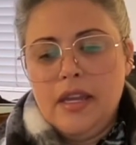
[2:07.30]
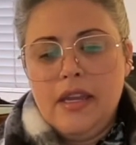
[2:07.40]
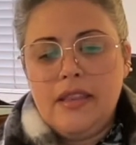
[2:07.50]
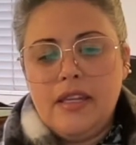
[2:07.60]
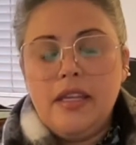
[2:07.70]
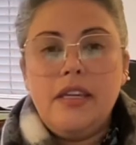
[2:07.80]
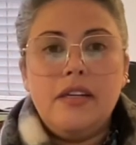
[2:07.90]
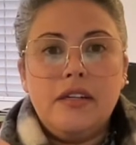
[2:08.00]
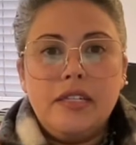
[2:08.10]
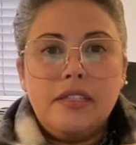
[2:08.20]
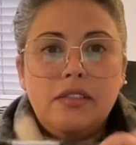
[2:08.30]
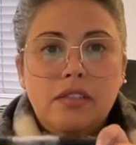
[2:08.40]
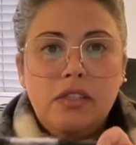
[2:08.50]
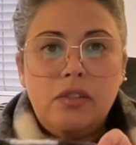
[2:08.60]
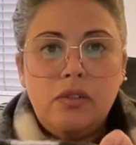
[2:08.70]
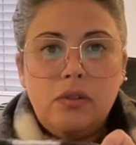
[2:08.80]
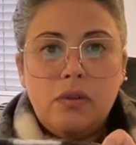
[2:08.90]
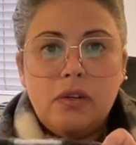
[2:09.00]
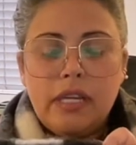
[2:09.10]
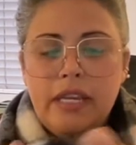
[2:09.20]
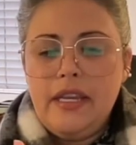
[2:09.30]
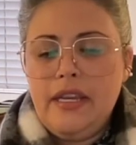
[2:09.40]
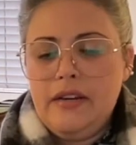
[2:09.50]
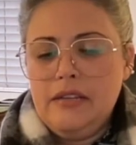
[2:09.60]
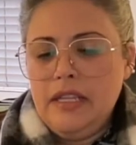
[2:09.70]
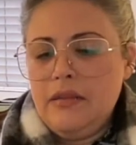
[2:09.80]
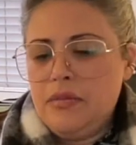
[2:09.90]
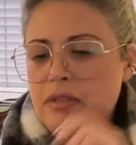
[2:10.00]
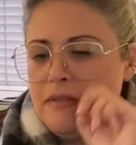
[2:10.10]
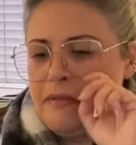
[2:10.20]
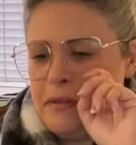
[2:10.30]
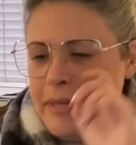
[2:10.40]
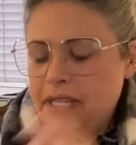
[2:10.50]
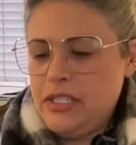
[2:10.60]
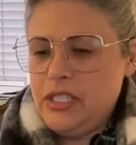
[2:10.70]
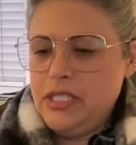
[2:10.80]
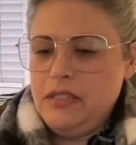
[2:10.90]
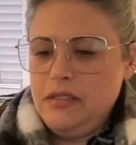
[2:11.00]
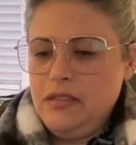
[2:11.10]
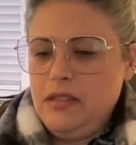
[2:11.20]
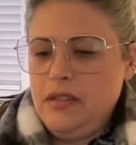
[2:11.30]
And then here is your care label information.